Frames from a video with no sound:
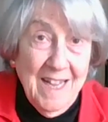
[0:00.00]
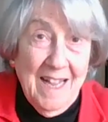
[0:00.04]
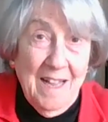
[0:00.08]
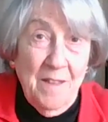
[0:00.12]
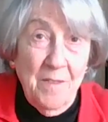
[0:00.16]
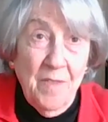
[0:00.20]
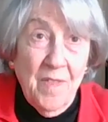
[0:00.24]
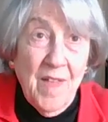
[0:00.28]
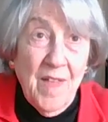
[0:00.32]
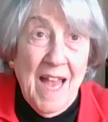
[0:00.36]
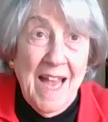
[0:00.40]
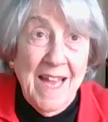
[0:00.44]

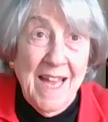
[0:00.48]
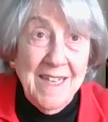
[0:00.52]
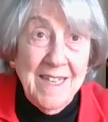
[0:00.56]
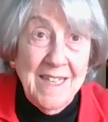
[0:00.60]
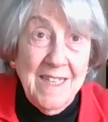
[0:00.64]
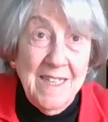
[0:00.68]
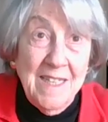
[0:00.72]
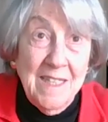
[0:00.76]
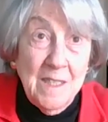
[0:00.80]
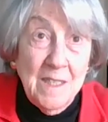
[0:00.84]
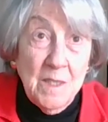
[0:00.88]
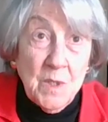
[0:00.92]
and
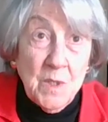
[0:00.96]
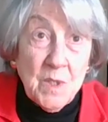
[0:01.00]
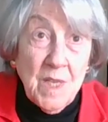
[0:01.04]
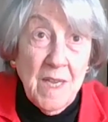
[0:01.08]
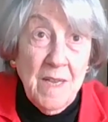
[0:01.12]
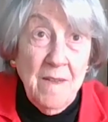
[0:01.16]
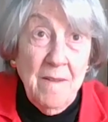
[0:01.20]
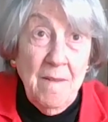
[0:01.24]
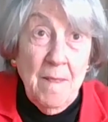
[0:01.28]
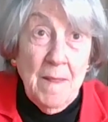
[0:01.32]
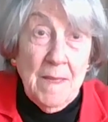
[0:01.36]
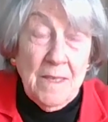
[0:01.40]
that
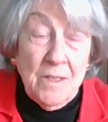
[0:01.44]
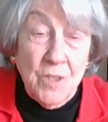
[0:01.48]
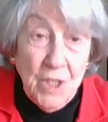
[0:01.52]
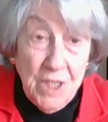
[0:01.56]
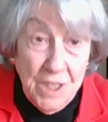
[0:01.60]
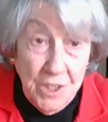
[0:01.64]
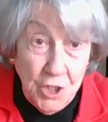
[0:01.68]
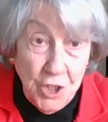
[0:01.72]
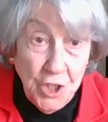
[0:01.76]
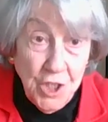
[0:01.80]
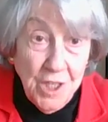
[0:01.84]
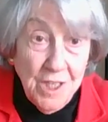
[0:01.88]
is
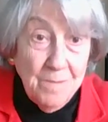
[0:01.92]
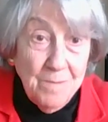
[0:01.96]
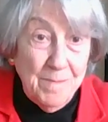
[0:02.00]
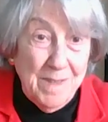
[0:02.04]
teaching